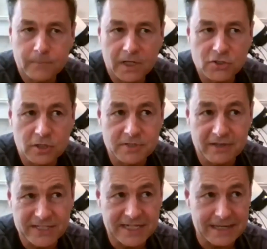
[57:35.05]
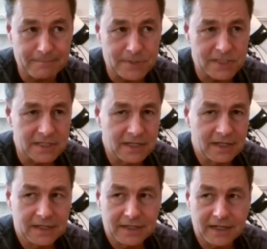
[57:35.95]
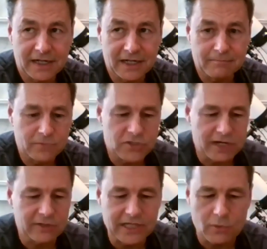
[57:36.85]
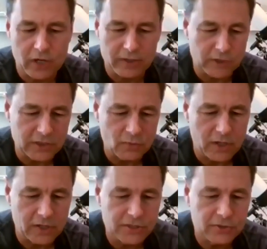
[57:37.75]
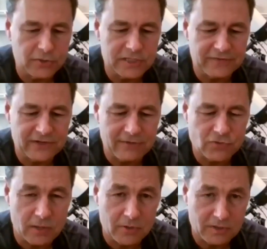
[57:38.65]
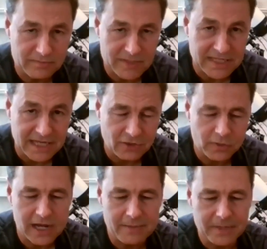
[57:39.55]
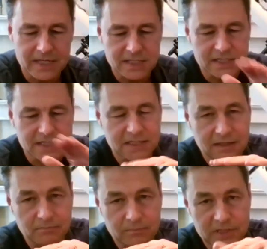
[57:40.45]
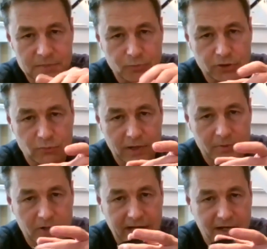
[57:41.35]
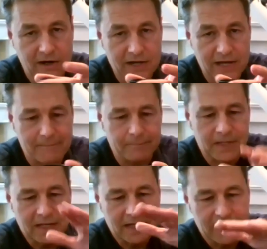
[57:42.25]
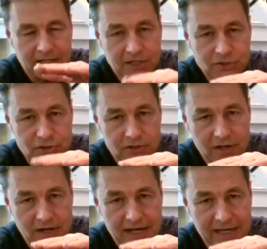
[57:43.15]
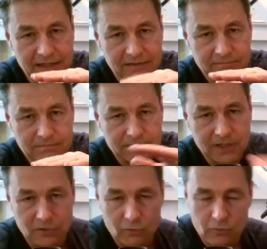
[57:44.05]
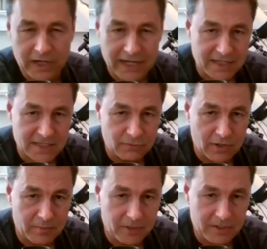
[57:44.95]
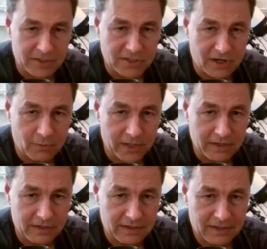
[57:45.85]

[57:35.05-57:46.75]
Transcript: in terms of tips, um, generally, you want it, what you want to do is if you have trouble seeing through an eyepiece is, is put the rubber eye guard up and get your eye you know, right against the rubber to start with